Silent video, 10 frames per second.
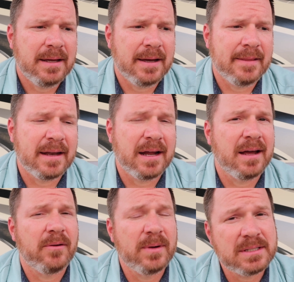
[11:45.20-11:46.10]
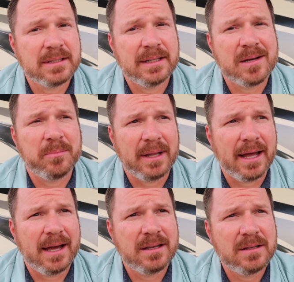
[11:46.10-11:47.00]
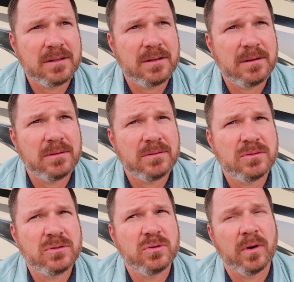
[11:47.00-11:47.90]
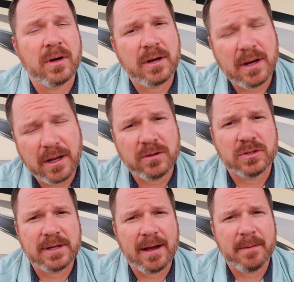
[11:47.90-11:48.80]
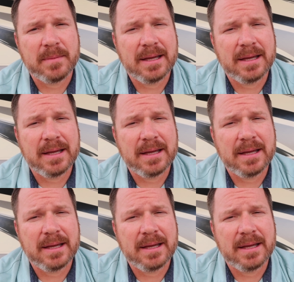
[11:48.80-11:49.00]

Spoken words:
And then I recently applied to another job